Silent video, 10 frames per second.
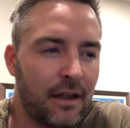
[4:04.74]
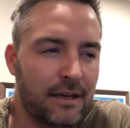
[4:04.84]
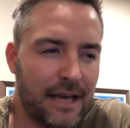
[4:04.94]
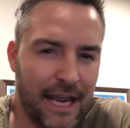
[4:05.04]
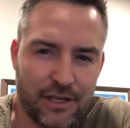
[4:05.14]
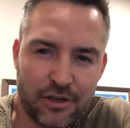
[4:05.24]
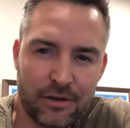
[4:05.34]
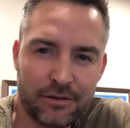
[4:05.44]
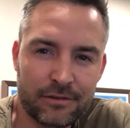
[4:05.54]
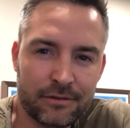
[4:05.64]

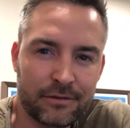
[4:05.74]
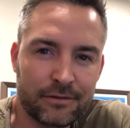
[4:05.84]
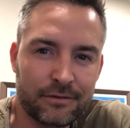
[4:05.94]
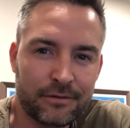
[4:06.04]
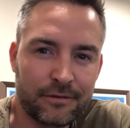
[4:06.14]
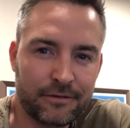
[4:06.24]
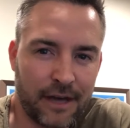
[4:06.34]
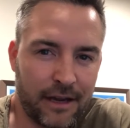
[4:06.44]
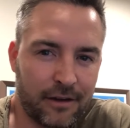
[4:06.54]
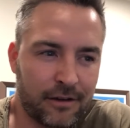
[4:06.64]
nature,
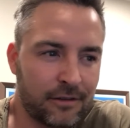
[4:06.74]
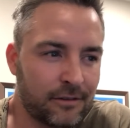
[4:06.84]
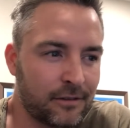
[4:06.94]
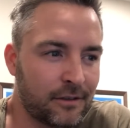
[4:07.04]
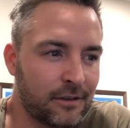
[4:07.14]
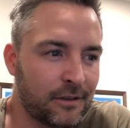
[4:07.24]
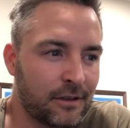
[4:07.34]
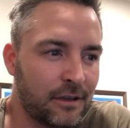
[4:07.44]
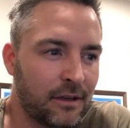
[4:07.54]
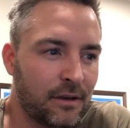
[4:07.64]
fire,
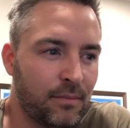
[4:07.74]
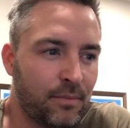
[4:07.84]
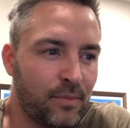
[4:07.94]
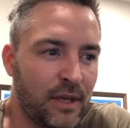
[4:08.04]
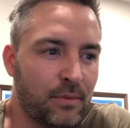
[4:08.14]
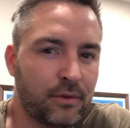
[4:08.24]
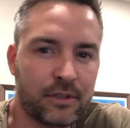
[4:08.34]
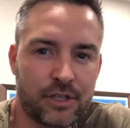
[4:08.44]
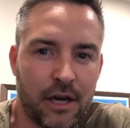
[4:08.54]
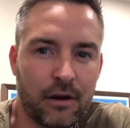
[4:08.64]
people
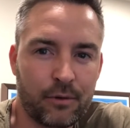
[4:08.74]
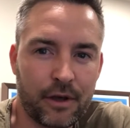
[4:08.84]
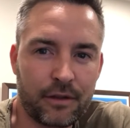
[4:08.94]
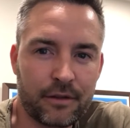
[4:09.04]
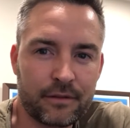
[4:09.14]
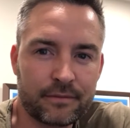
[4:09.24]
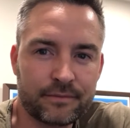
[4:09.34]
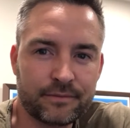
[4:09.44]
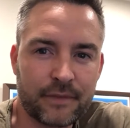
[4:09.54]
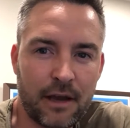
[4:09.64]
to share it with.
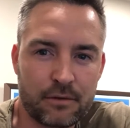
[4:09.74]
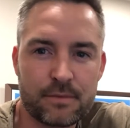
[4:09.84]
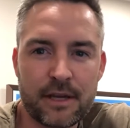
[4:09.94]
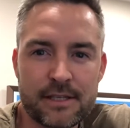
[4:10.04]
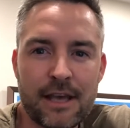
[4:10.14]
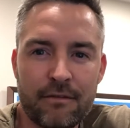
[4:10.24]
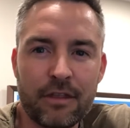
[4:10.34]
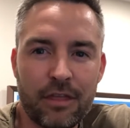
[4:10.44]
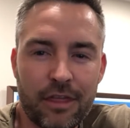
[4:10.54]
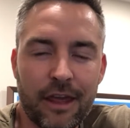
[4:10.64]
That was my
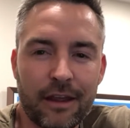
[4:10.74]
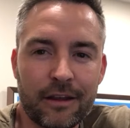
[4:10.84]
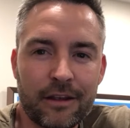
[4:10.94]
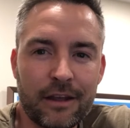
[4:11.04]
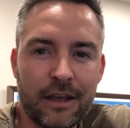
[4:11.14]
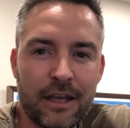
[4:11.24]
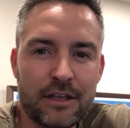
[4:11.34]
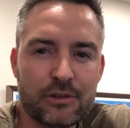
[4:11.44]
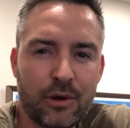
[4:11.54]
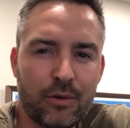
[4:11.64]
7th thing.
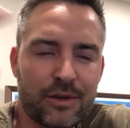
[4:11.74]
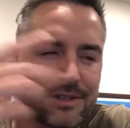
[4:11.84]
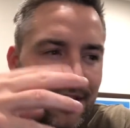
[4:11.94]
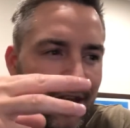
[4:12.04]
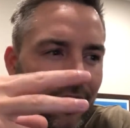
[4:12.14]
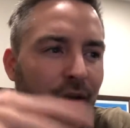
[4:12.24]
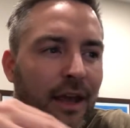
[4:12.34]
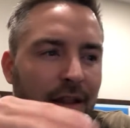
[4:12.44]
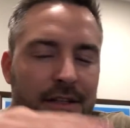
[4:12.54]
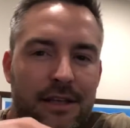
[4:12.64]
So it was like,
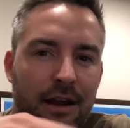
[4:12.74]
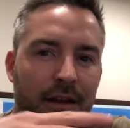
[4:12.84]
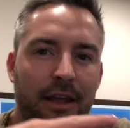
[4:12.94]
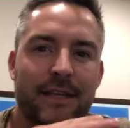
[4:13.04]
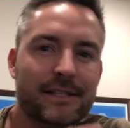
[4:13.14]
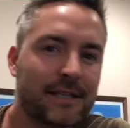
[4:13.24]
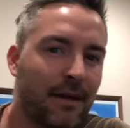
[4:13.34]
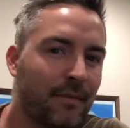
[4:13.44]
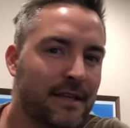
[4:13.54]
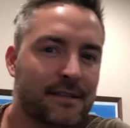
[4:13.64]
okay, let's kind of like
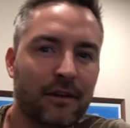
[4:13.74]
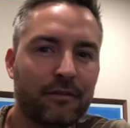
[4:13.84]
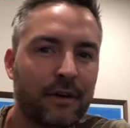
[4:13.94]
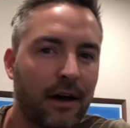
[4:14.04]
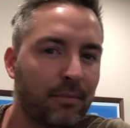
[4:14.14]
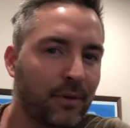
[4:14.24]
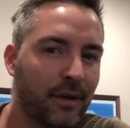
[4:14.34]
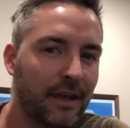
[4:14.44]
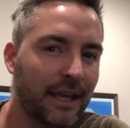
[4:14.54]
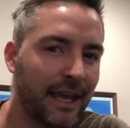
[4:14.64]
set myself up,
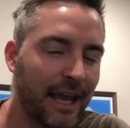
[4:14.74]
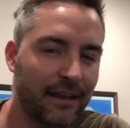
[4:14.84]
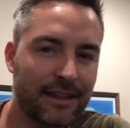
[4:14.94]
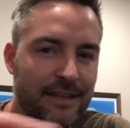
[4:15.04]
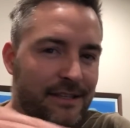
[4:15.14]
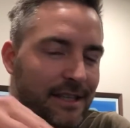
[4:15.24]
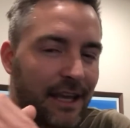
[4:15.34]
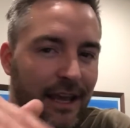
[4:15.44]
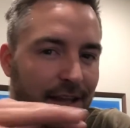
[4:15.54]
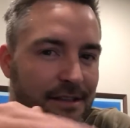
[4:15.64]
get these
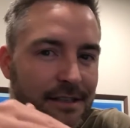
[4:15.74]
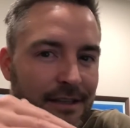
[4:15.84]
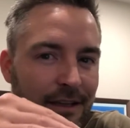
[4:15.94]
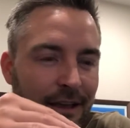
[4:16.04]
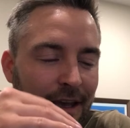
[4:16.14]
things,